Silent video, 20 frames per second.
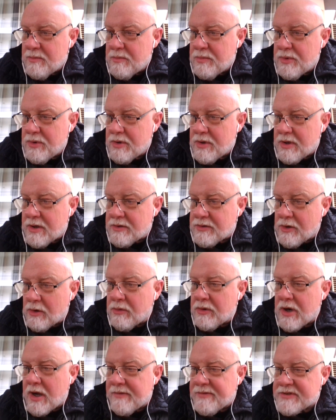book is. Oh,
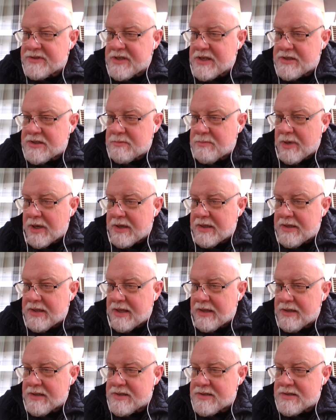novelization by
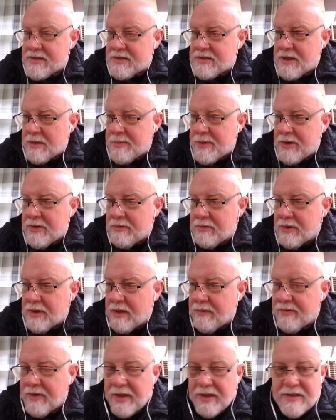Delia W.
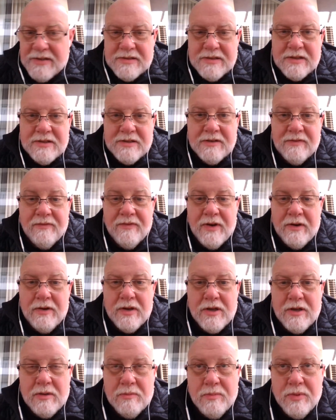Lovelace. It's a very
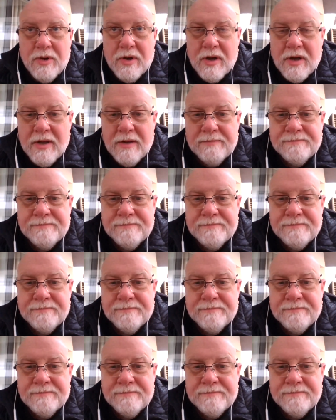good book.